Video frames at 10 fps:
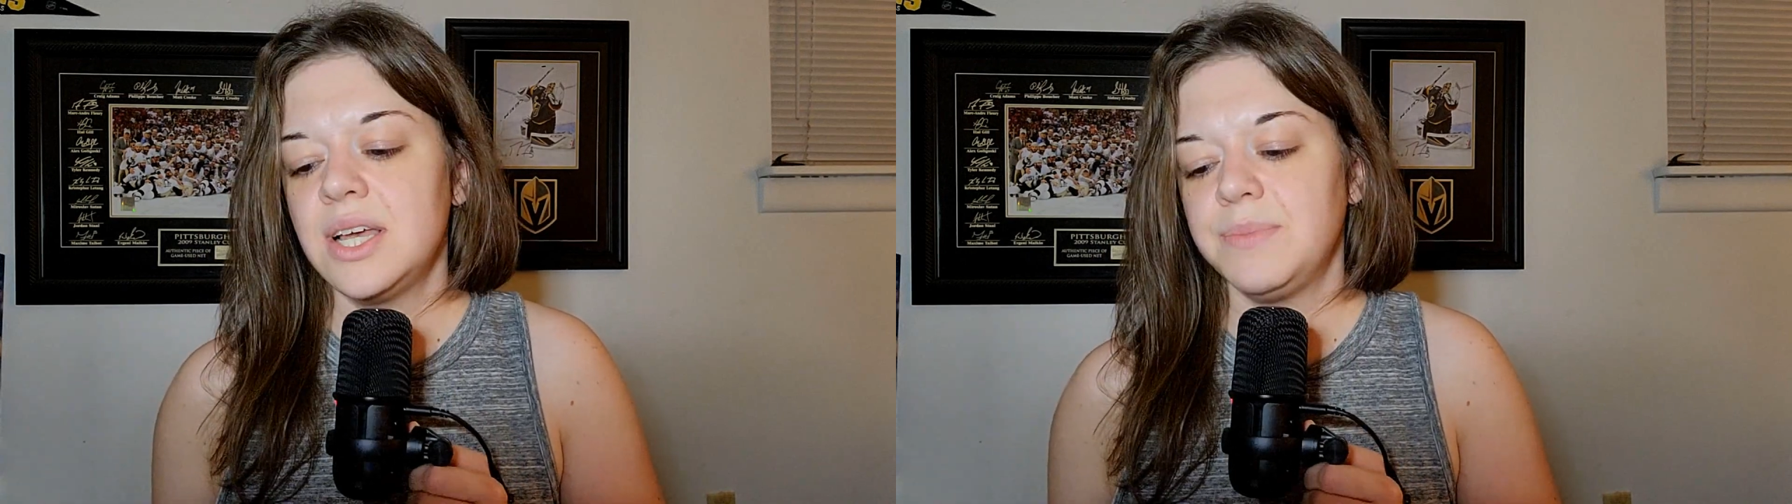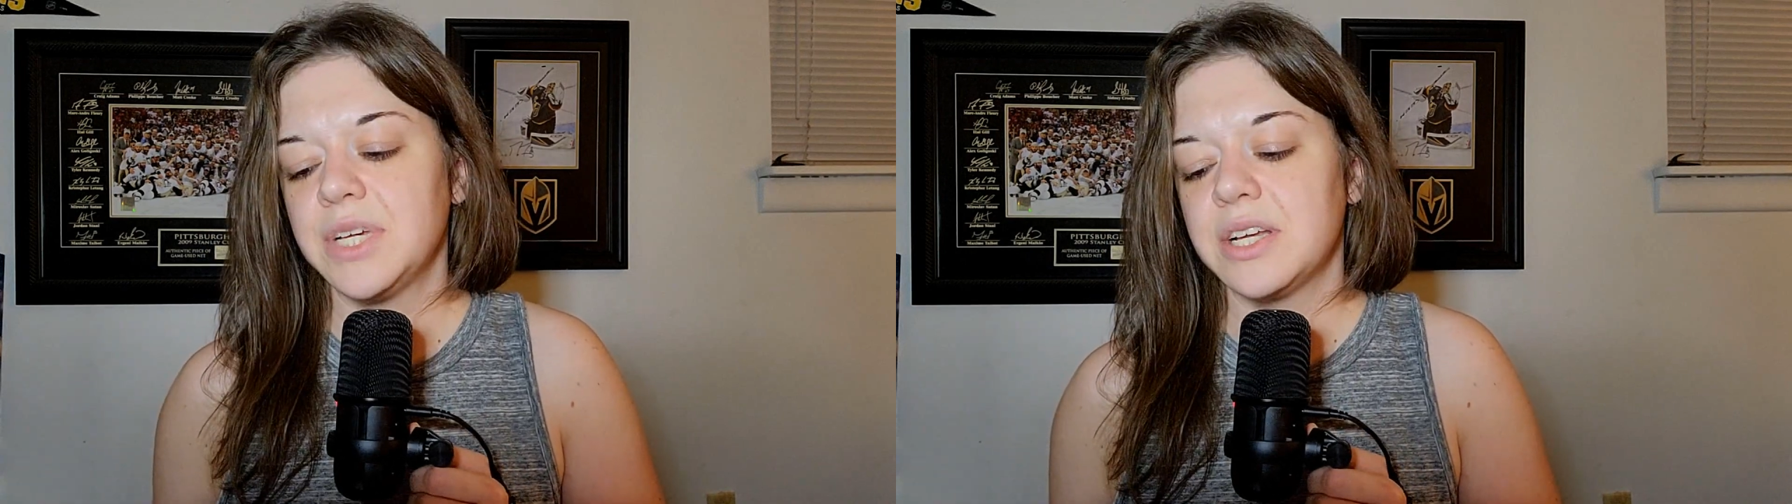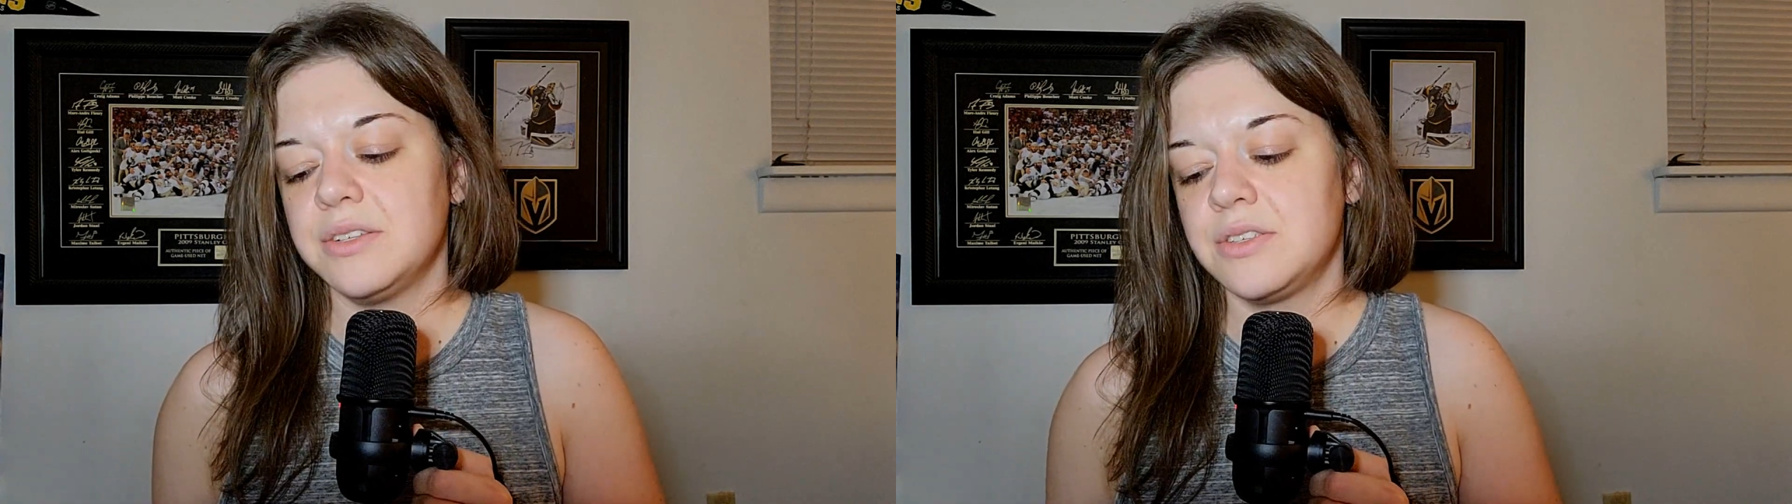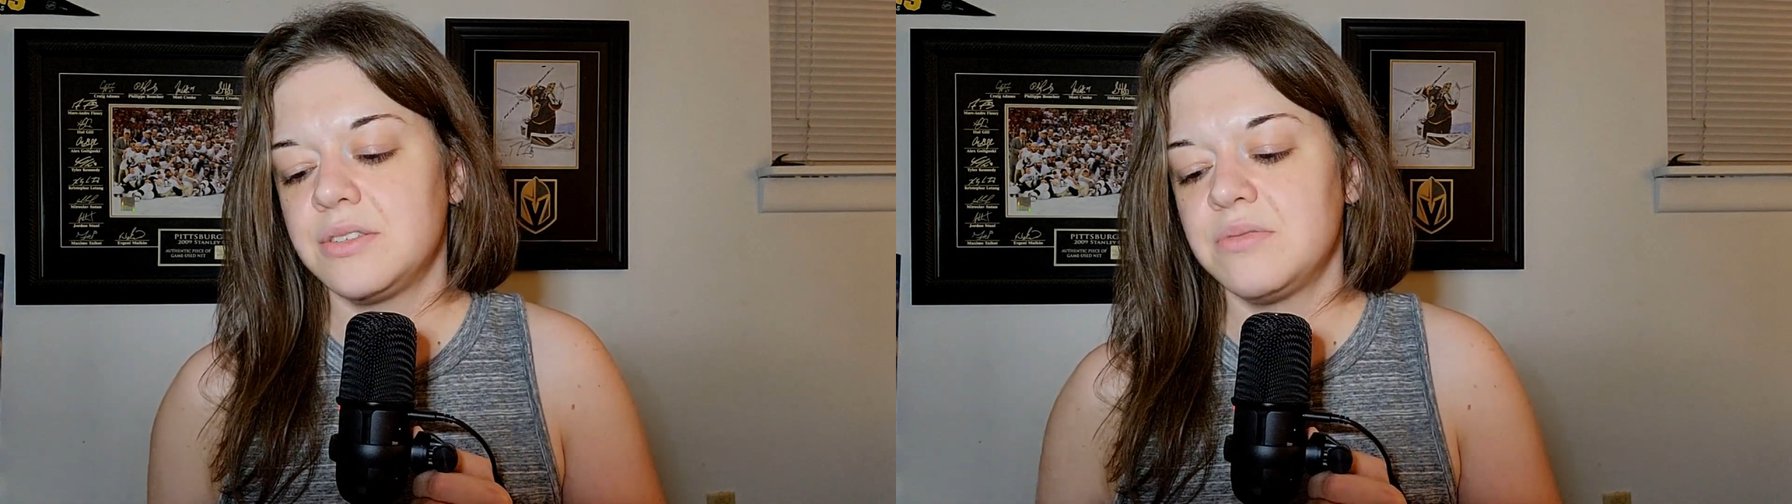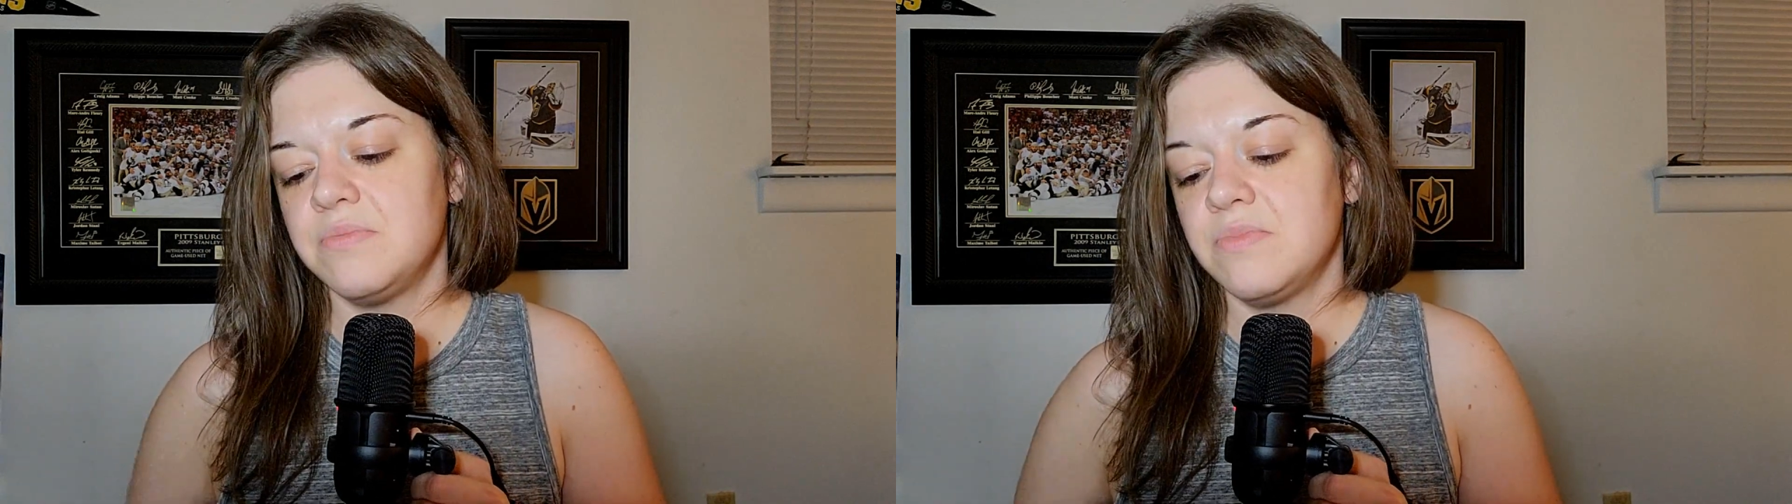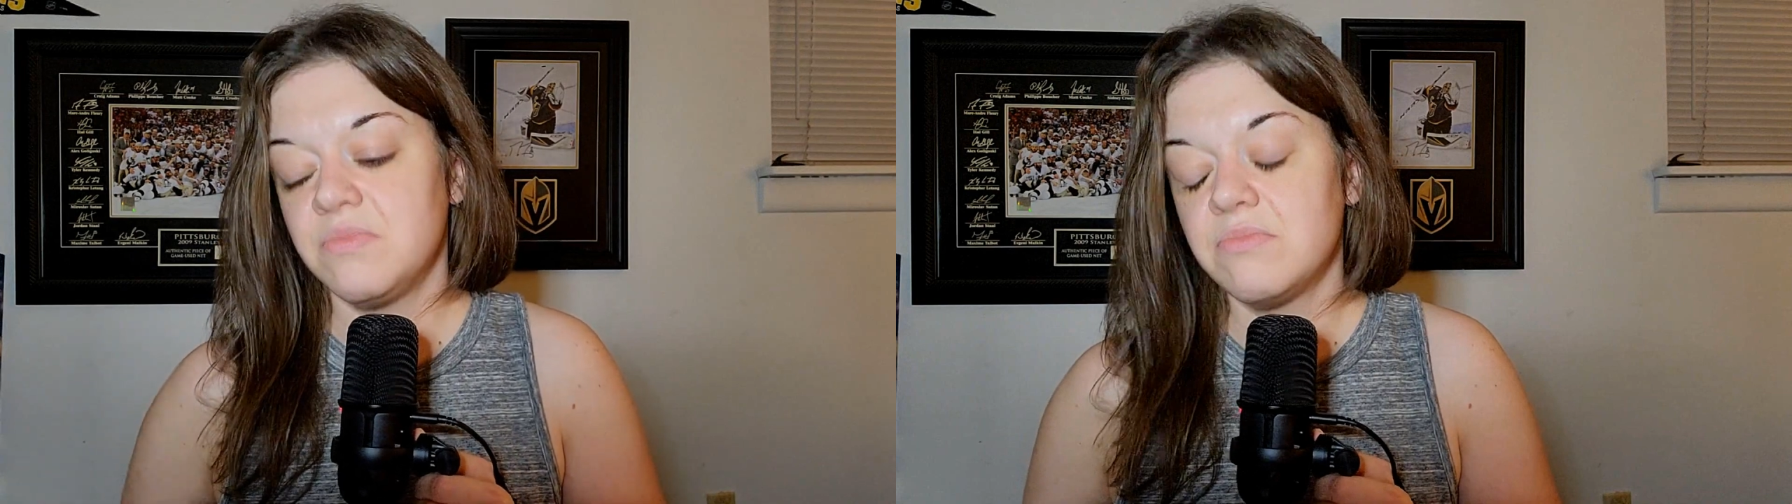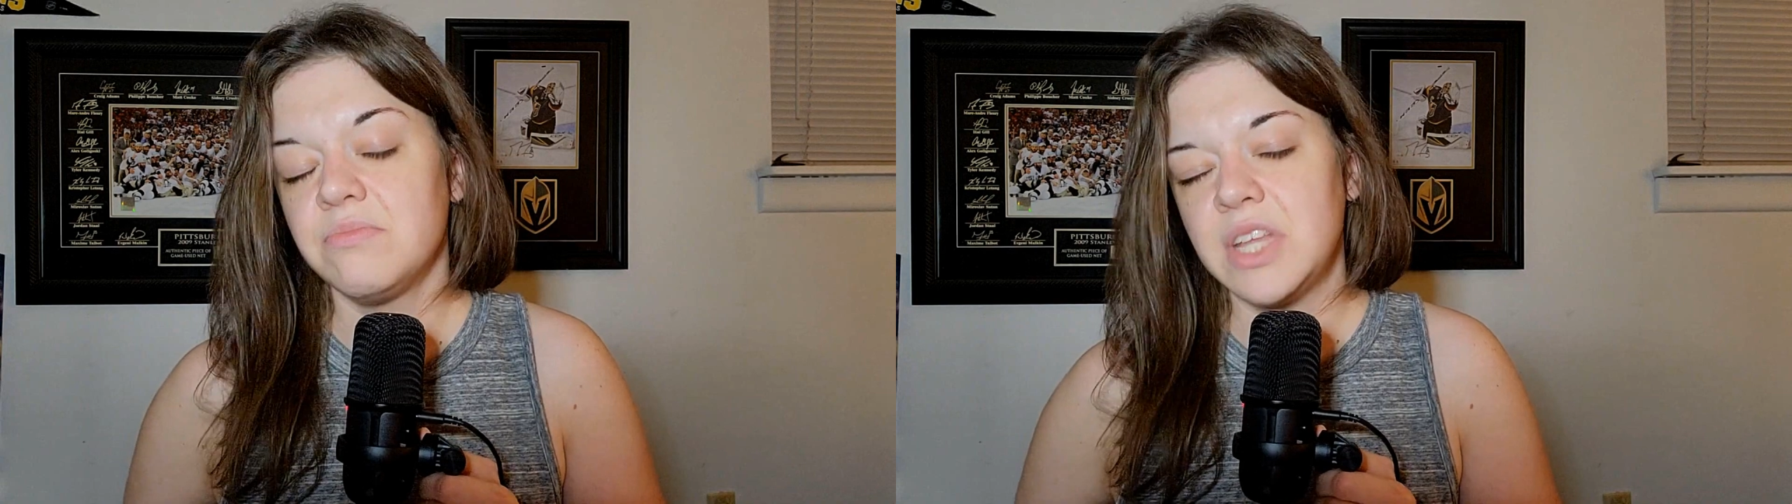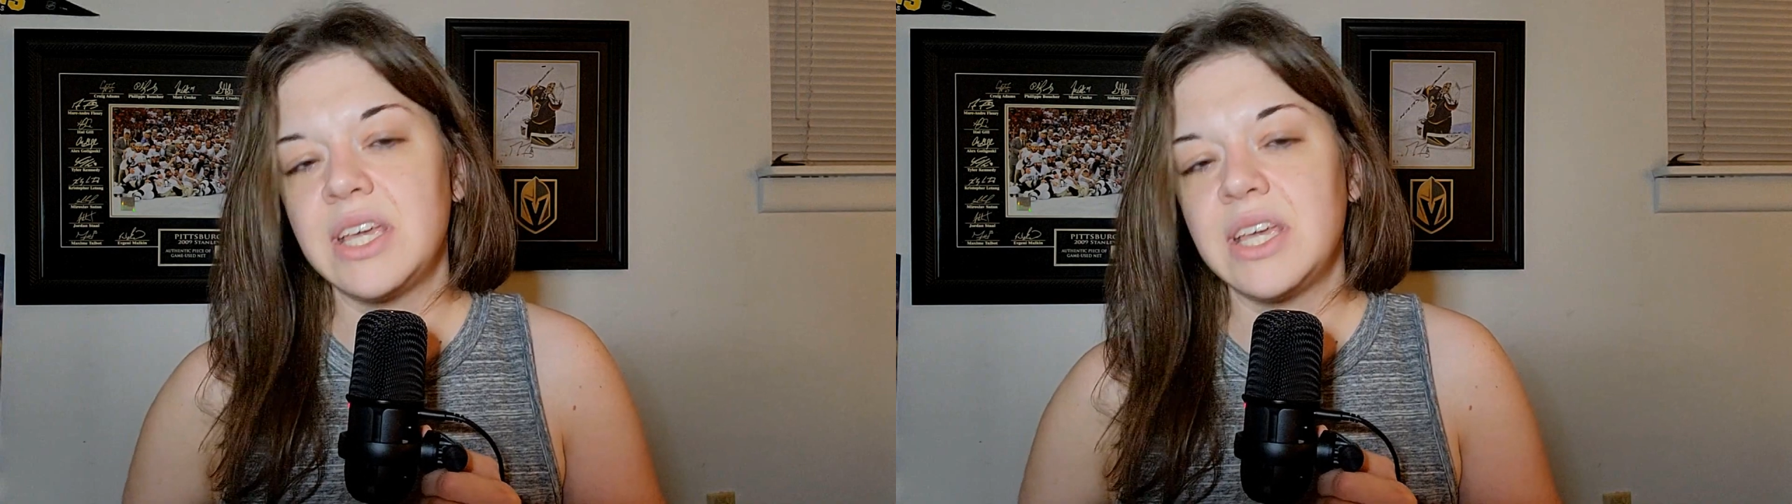because they